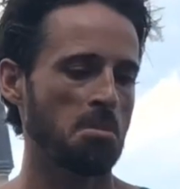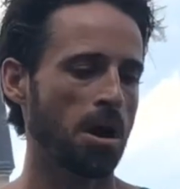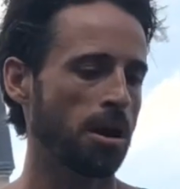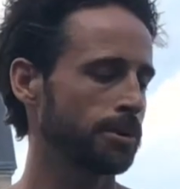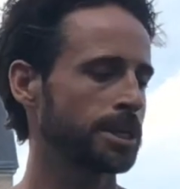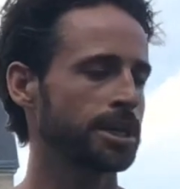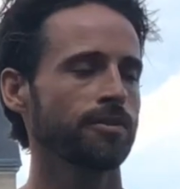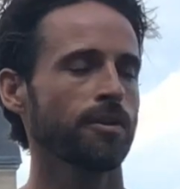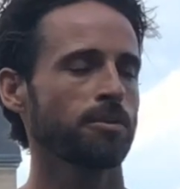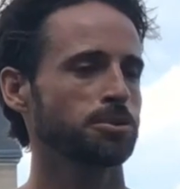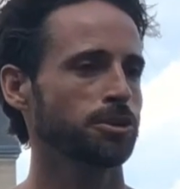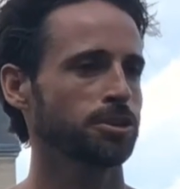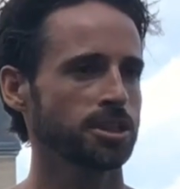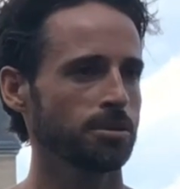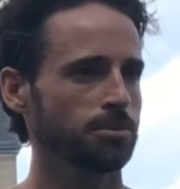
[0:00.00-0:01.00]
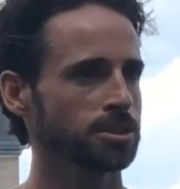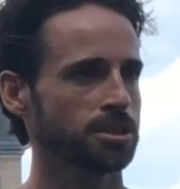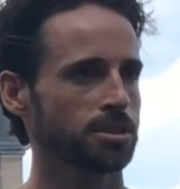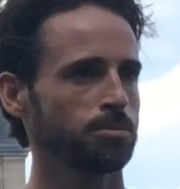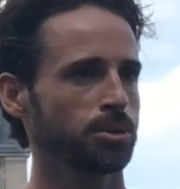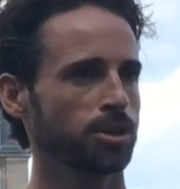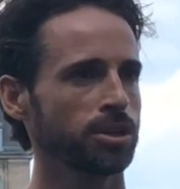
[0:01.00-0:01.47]
I'm going to give up turntables
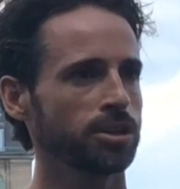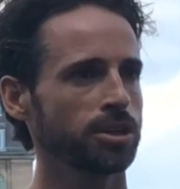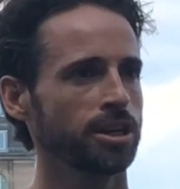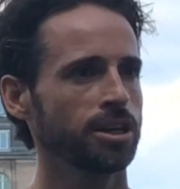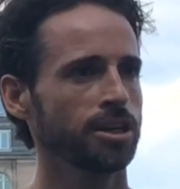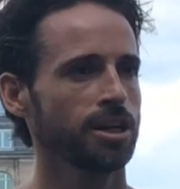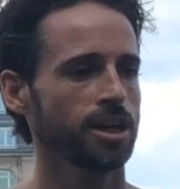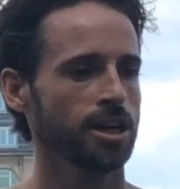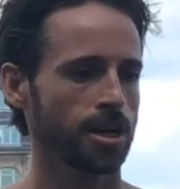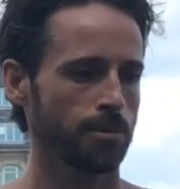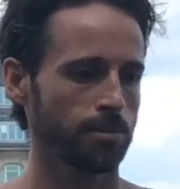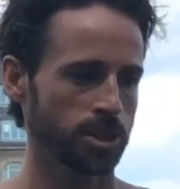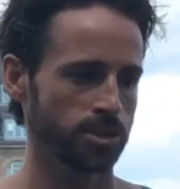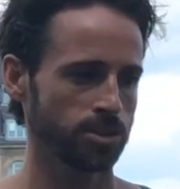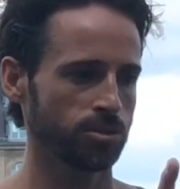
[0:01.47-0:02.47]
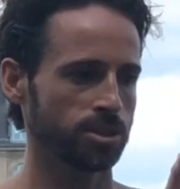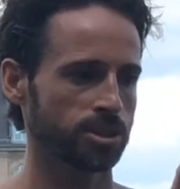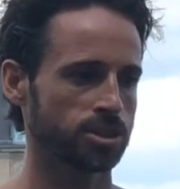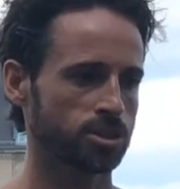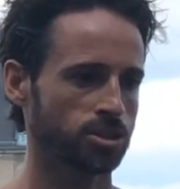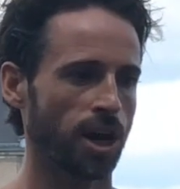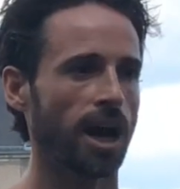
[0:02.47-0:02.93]
completely, and I'm going to do
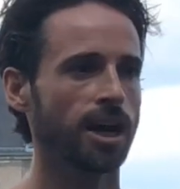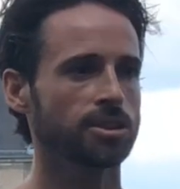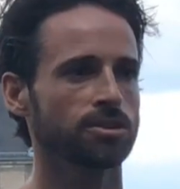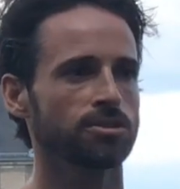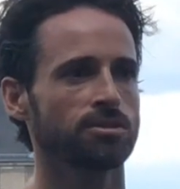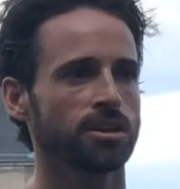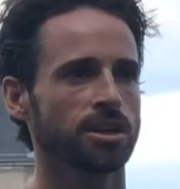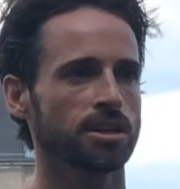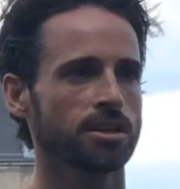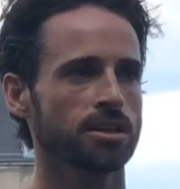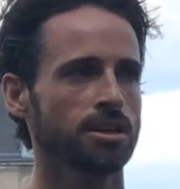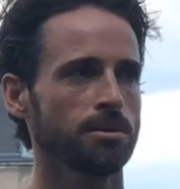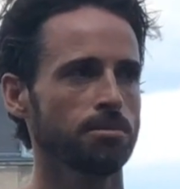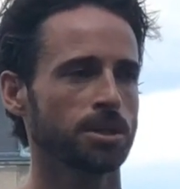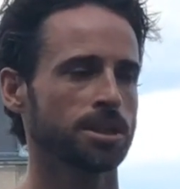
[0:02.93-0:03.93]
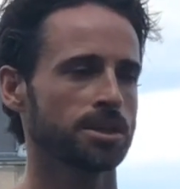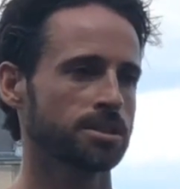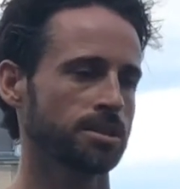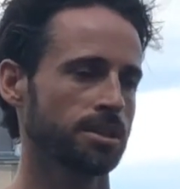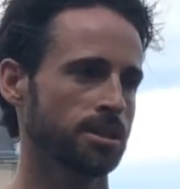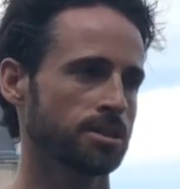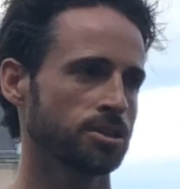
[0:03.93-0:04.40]
this Traktor thing,
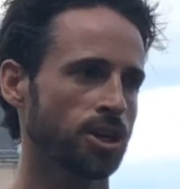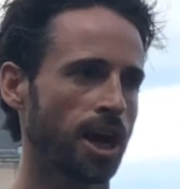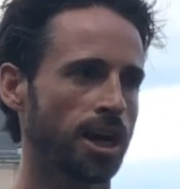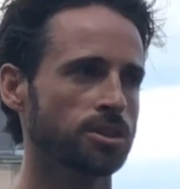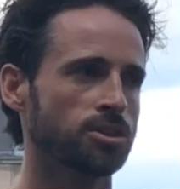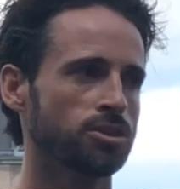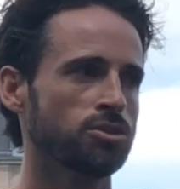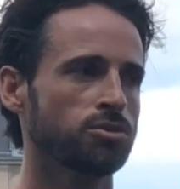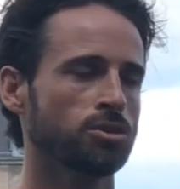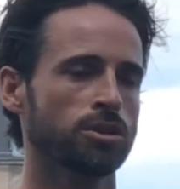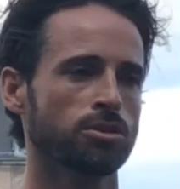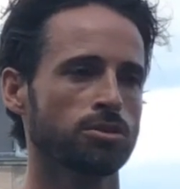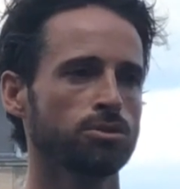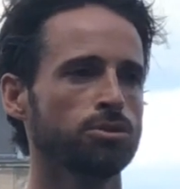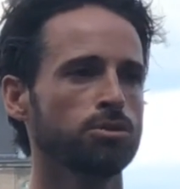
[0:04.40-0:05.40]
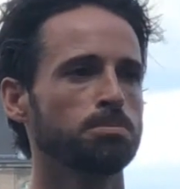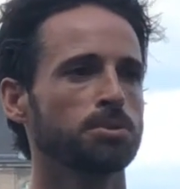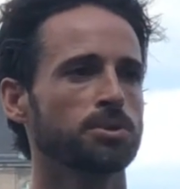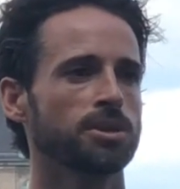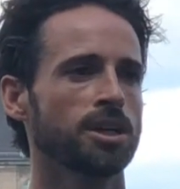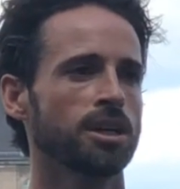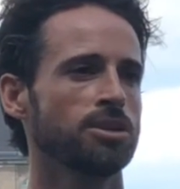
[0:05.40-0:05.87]
because in Traktor you can loop
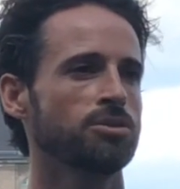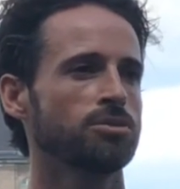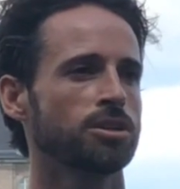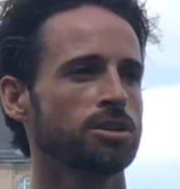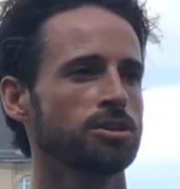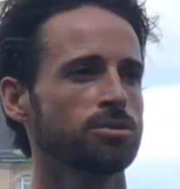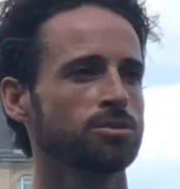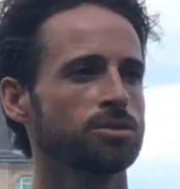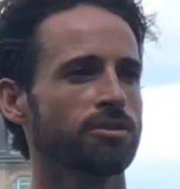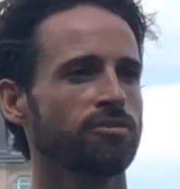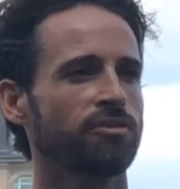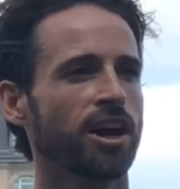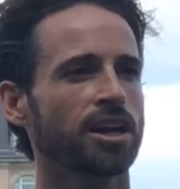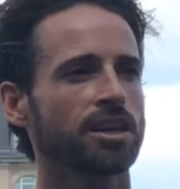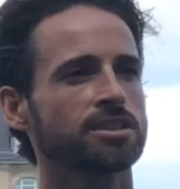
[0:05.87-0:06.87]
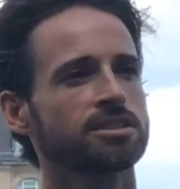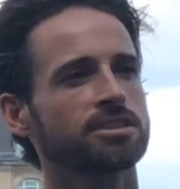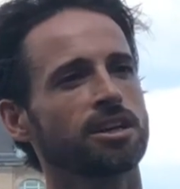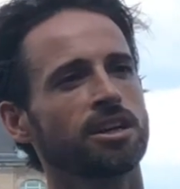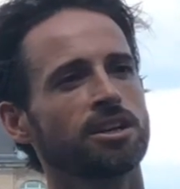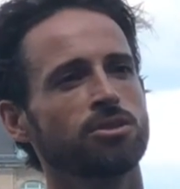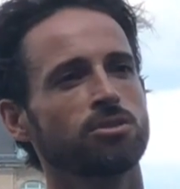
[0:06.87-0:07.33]
and you can use
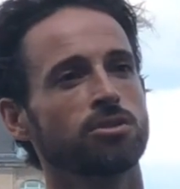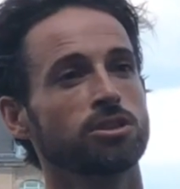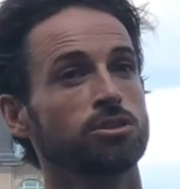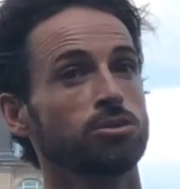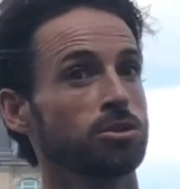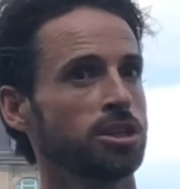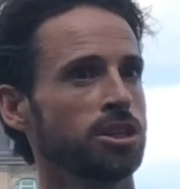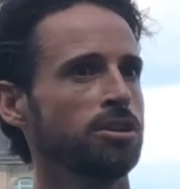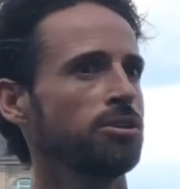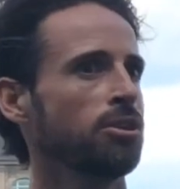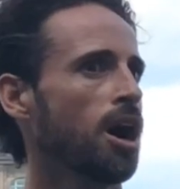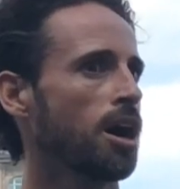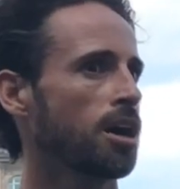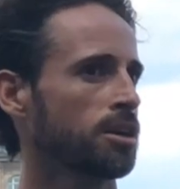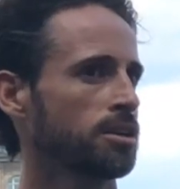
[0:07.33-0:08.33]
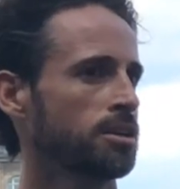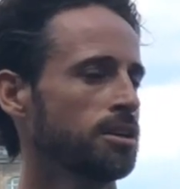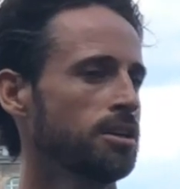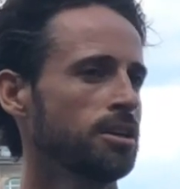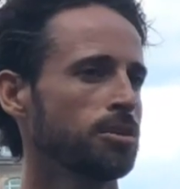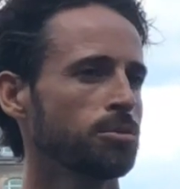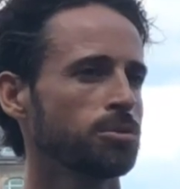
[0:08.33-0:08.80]
effects and you can do key lock,
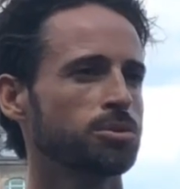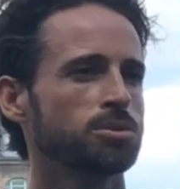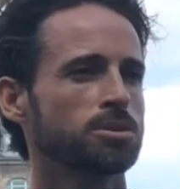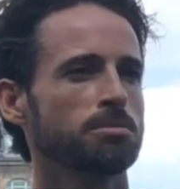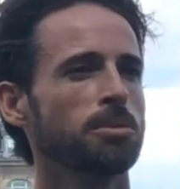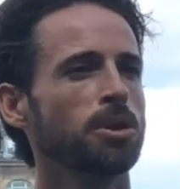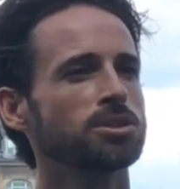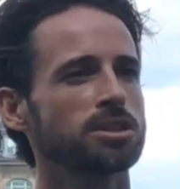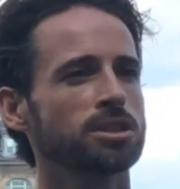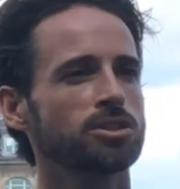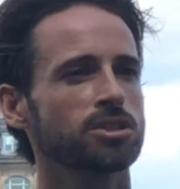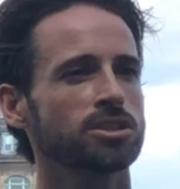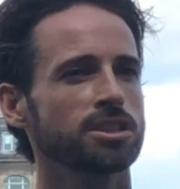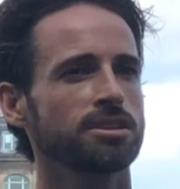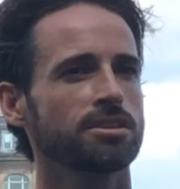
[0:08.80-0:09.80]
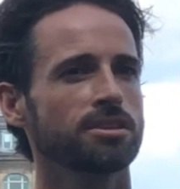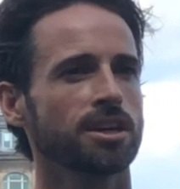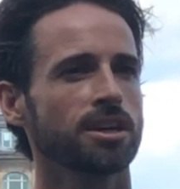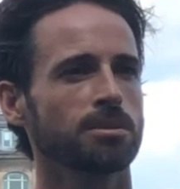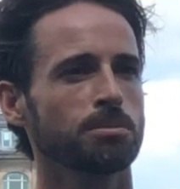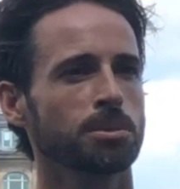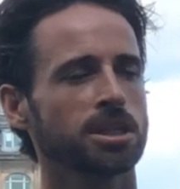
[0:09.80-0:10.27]
which was the most interesting
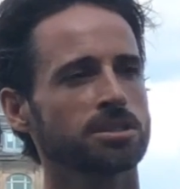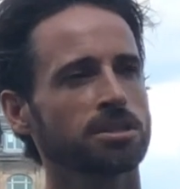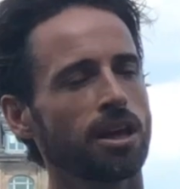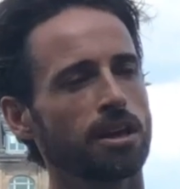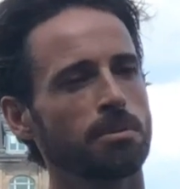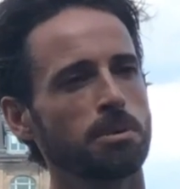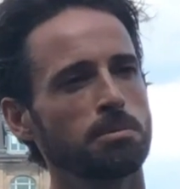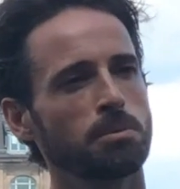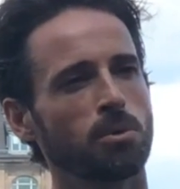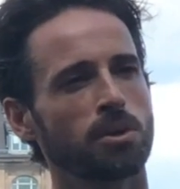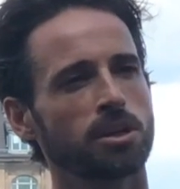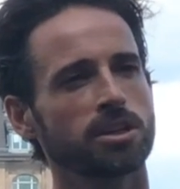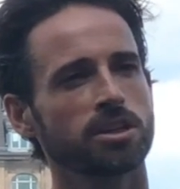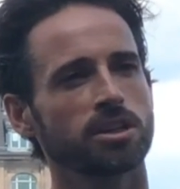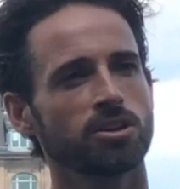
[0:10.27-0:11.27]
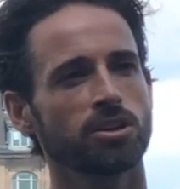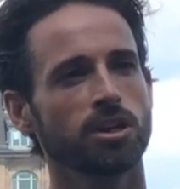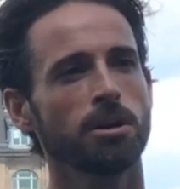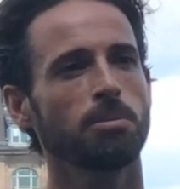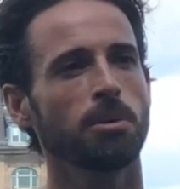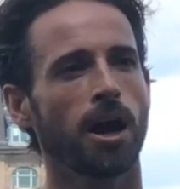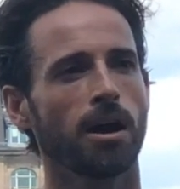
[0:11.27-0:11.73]
thing, because a lot of people wanted to hear
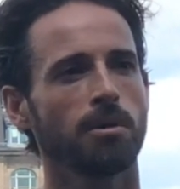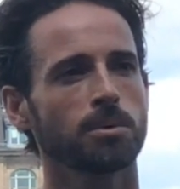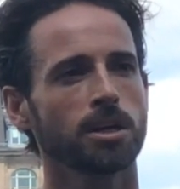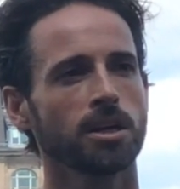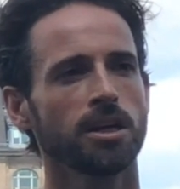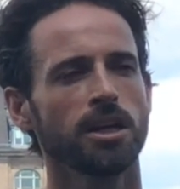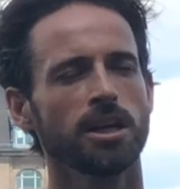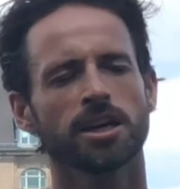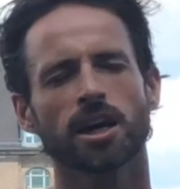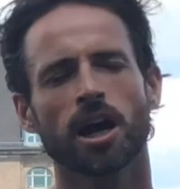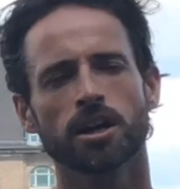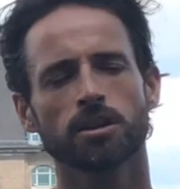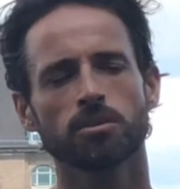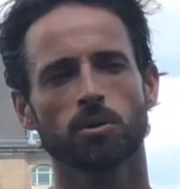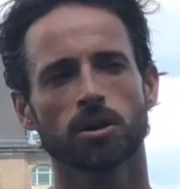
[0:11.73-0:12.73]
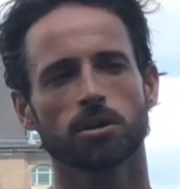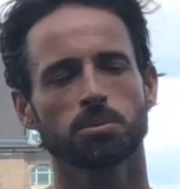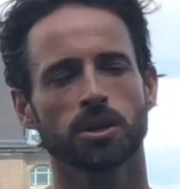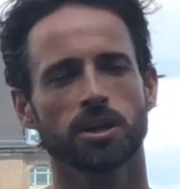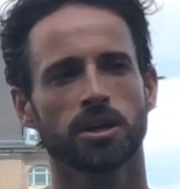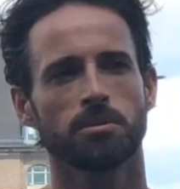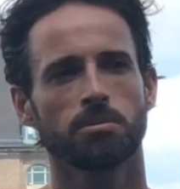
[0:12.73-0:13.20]
hip hop, and I didn't want to
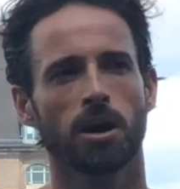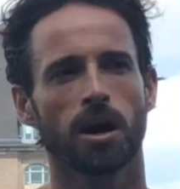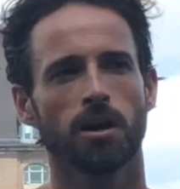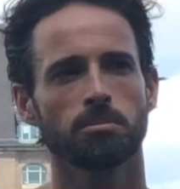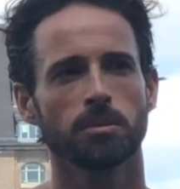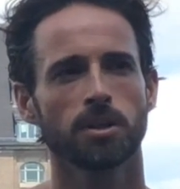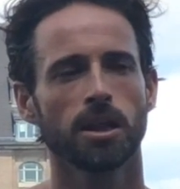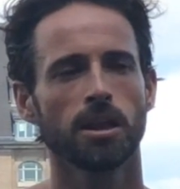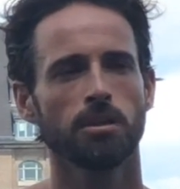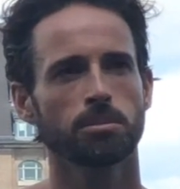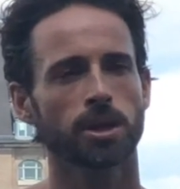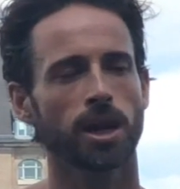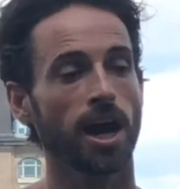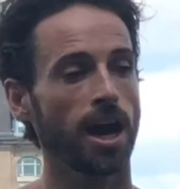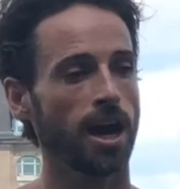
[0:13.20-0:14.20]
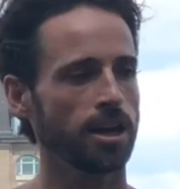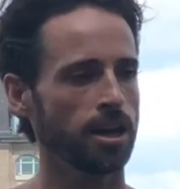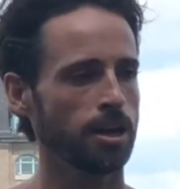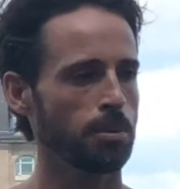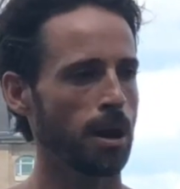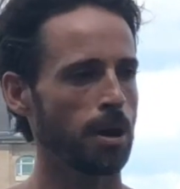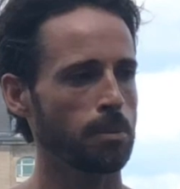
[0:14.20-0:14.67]
play hip hop, but I had
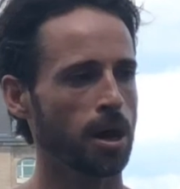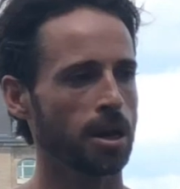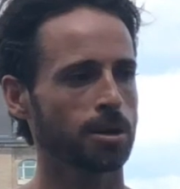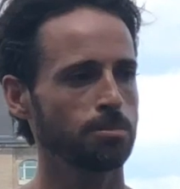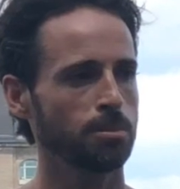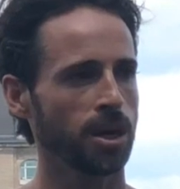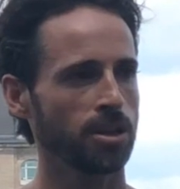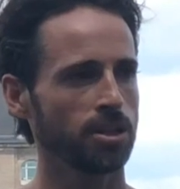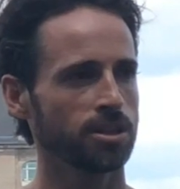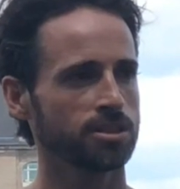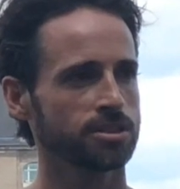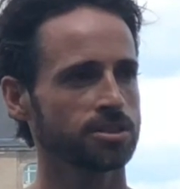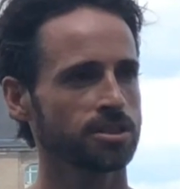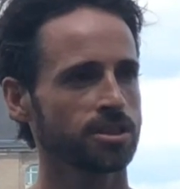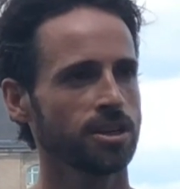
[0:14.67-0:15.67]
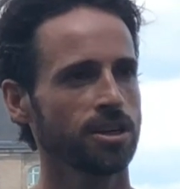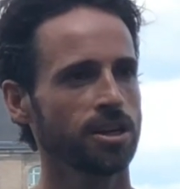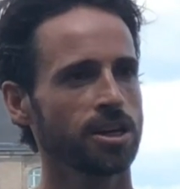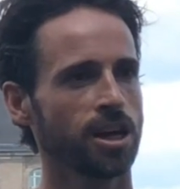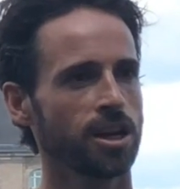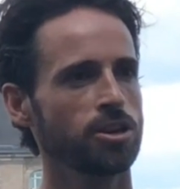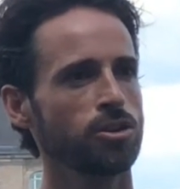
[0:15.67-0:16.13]
hip hop acapellas,
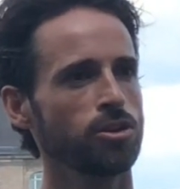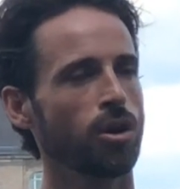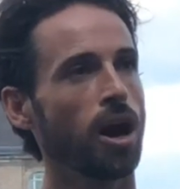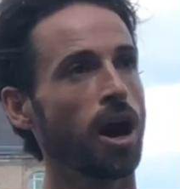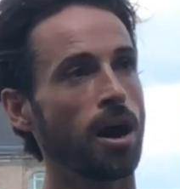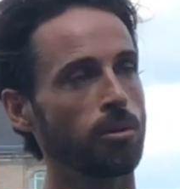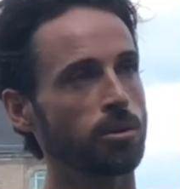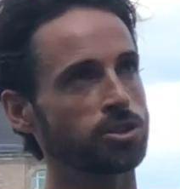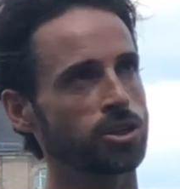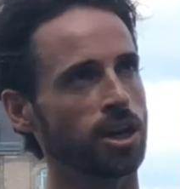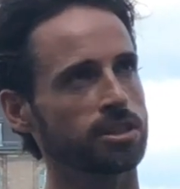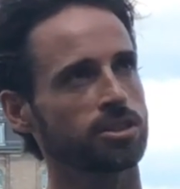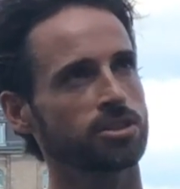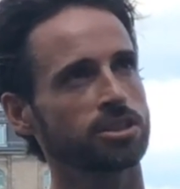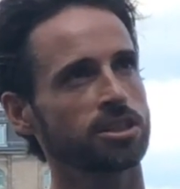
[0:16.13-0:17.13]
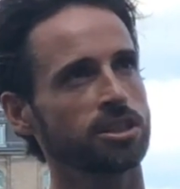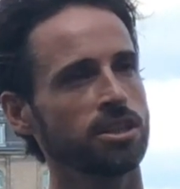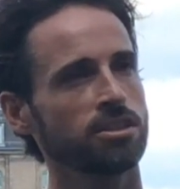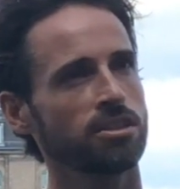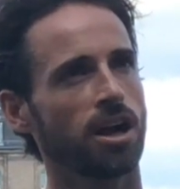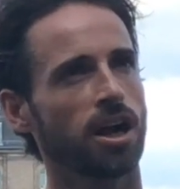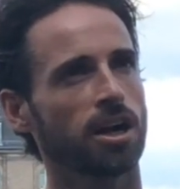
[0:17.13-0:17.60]
and I knew, with Traktor's
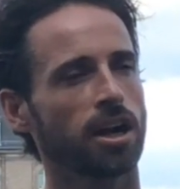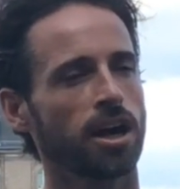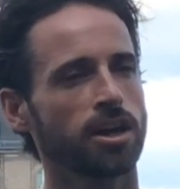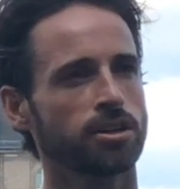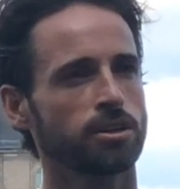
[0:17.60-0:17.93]
key lock, I